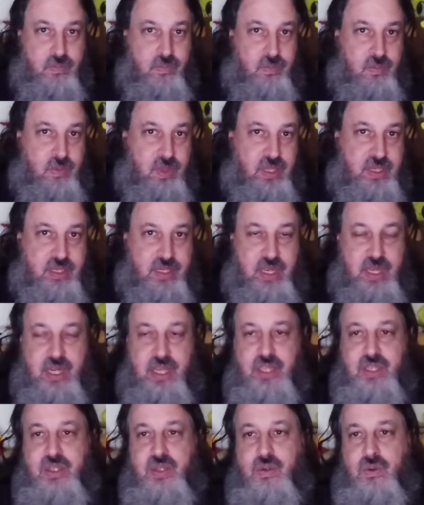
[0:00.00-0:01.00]
let's get
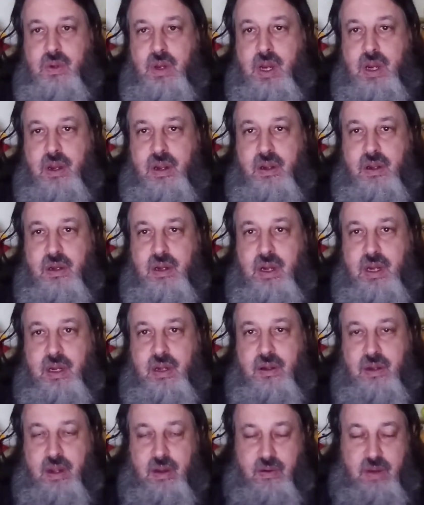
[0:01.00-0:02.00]
into
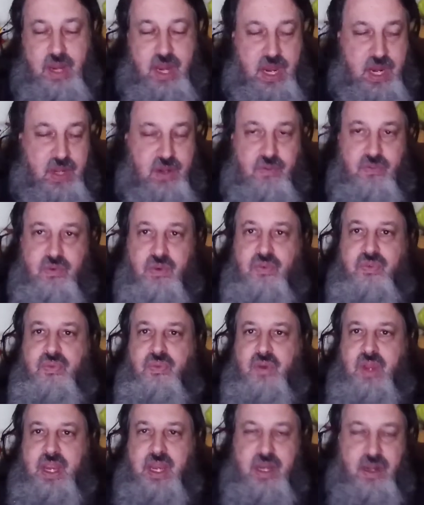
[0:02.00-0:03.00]
our end
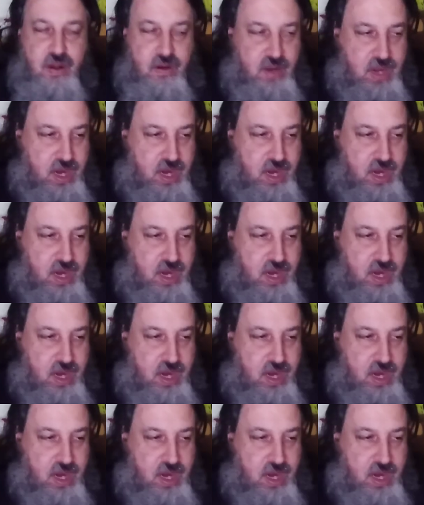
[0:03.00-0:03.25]
refrain, our